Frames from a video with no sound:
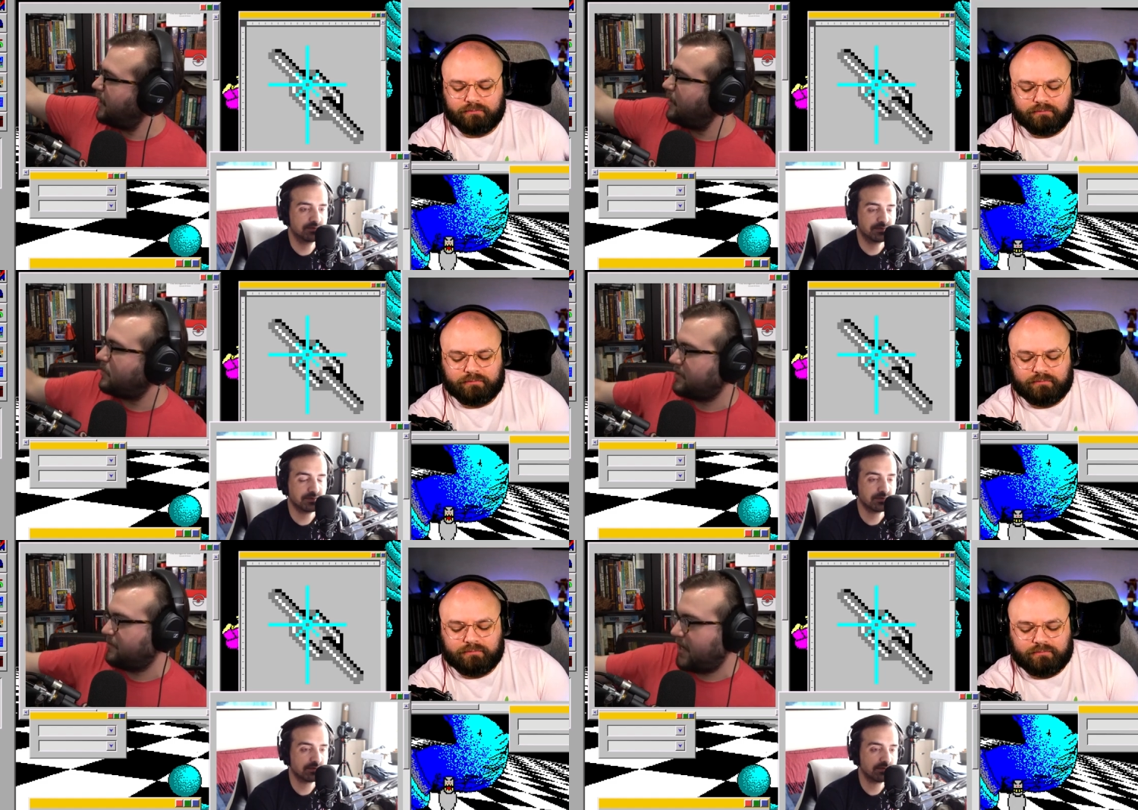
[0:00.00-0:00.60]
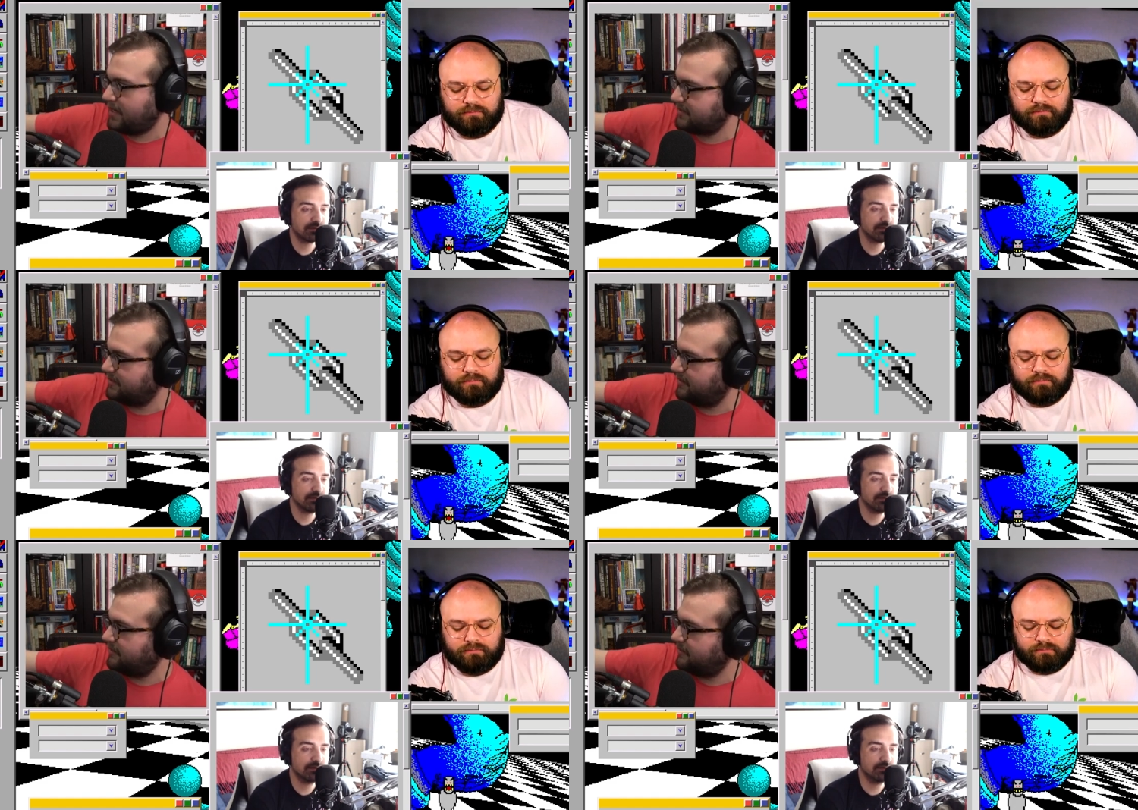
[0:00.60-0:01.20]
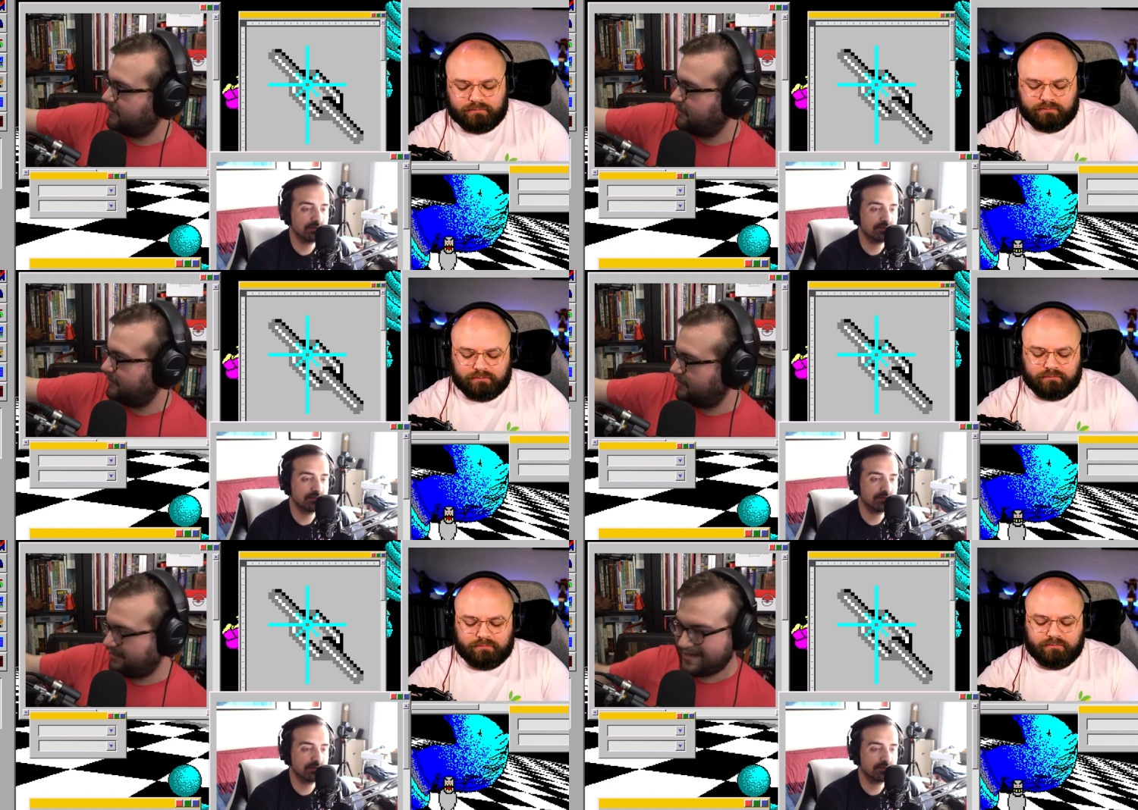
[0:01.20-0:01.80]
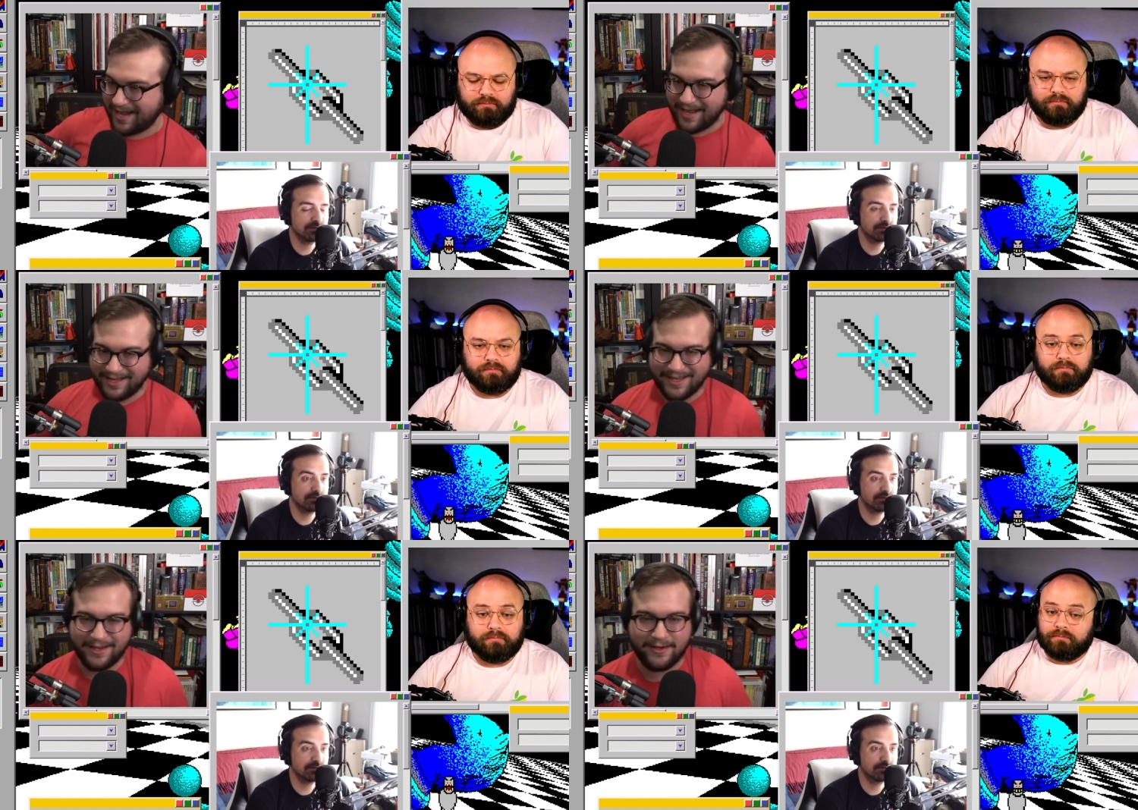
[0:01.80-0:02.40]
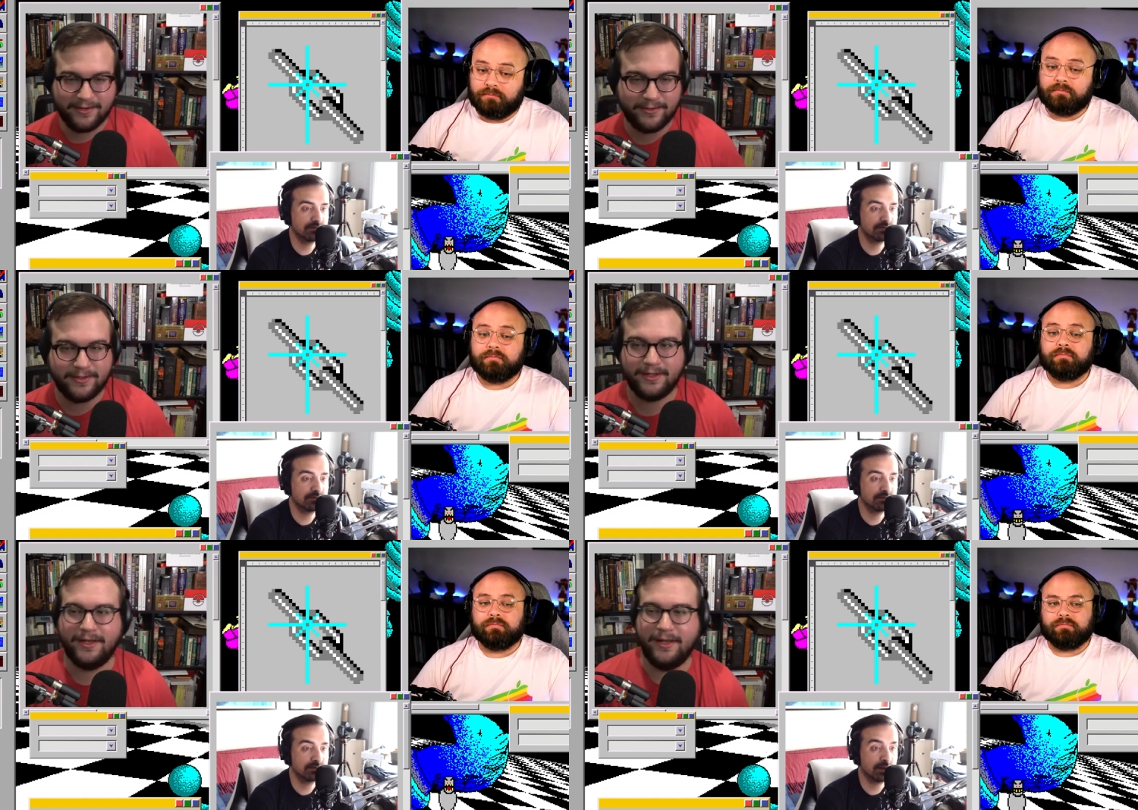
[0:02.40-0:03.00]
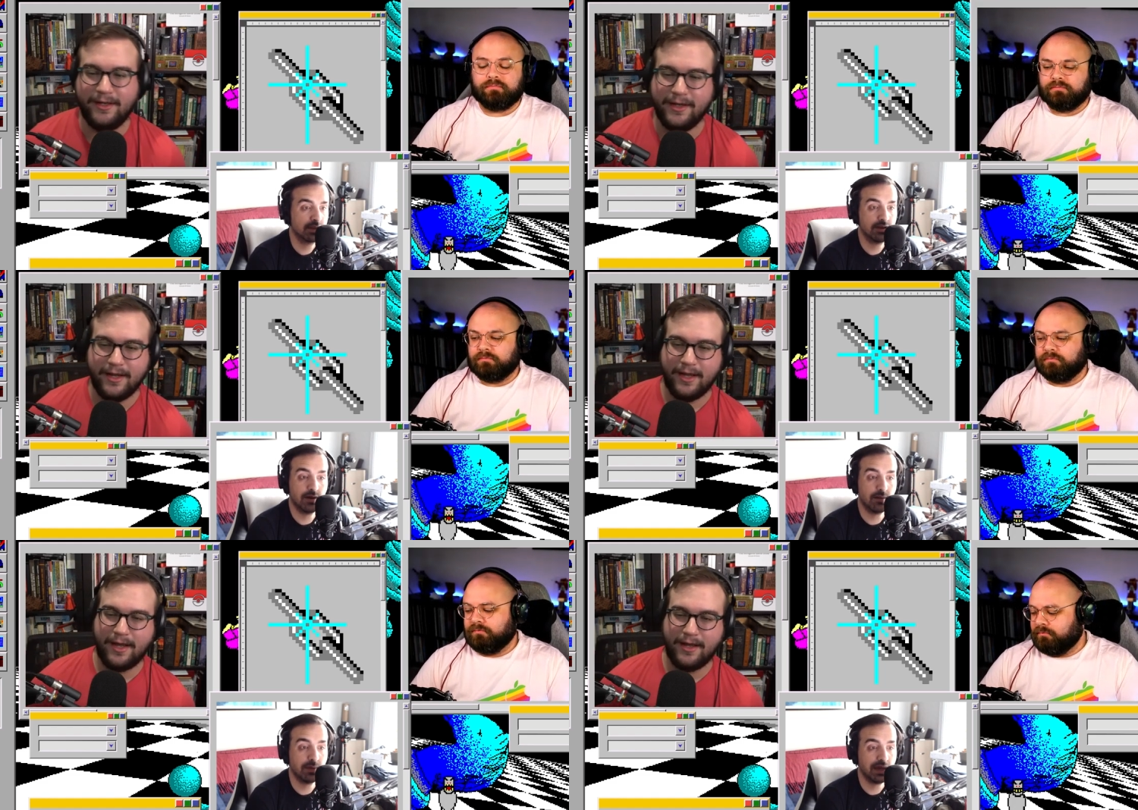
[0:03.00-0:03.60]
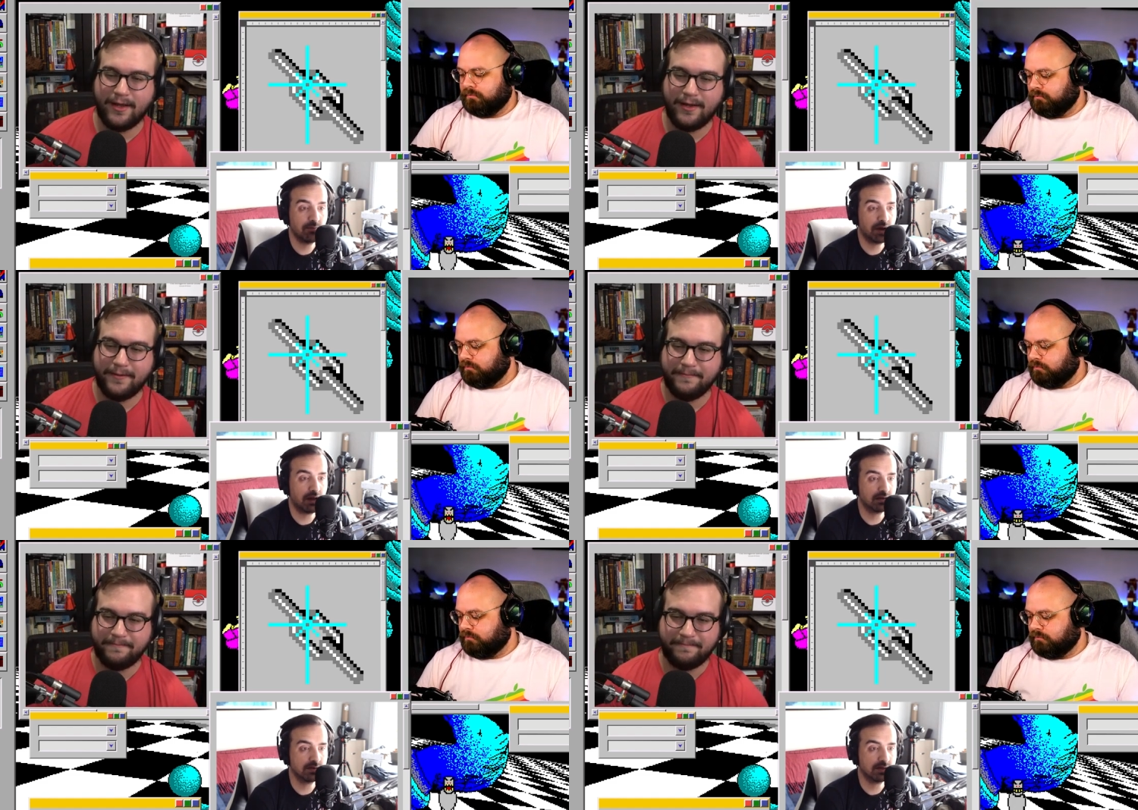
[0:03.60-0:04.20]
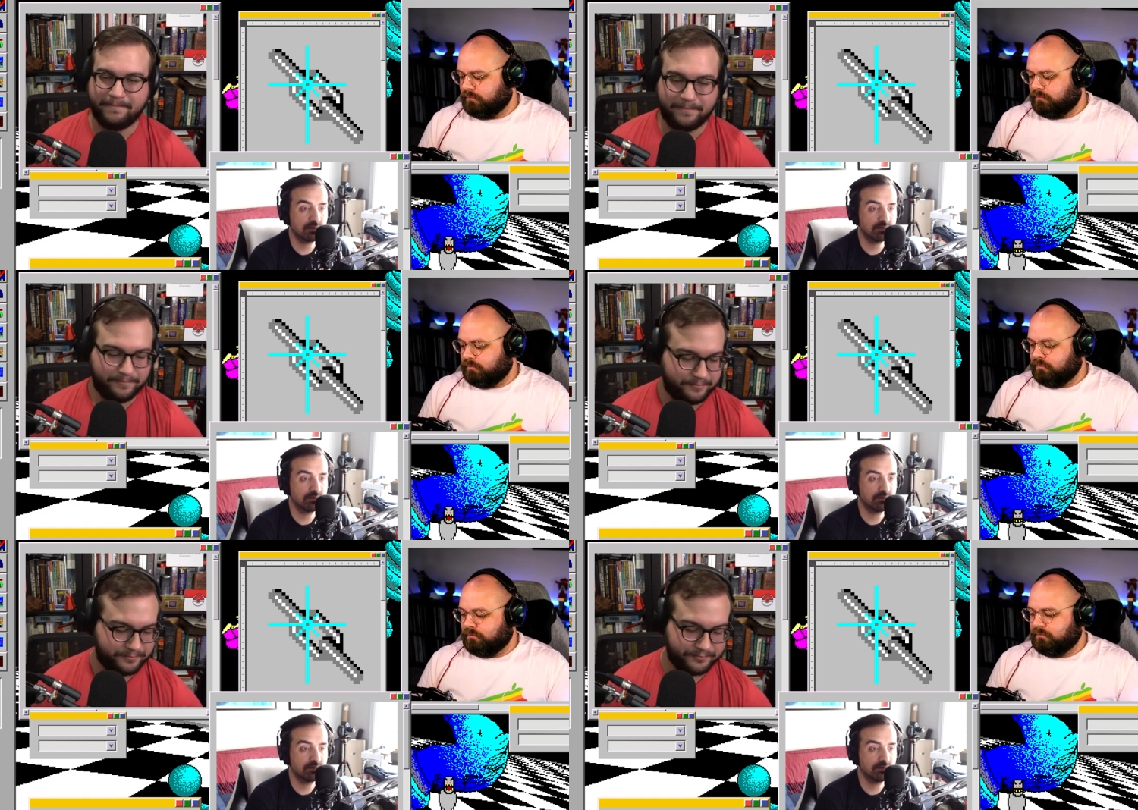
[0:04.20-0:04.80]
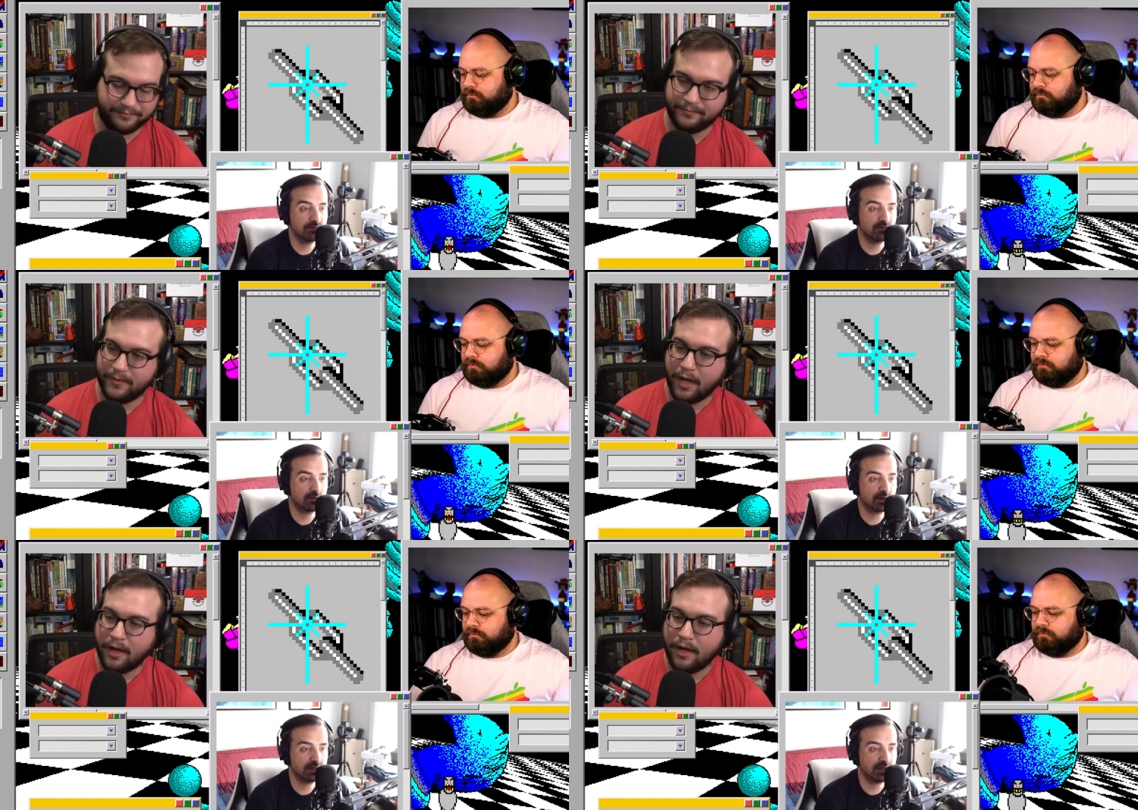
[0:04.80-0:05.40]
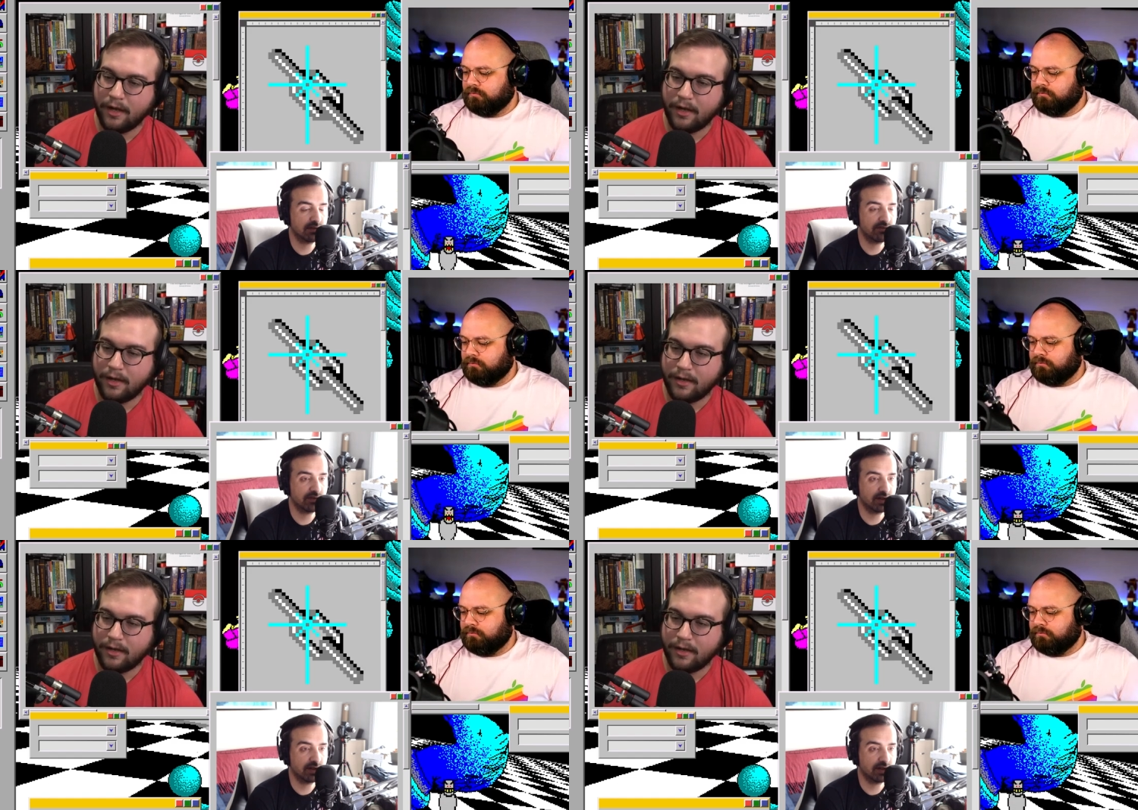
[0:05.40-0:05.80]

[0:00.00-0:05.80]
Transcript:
Speaker 1: want the pasta.
Speaker 2: Thank you. Oh, I made pasta for myself for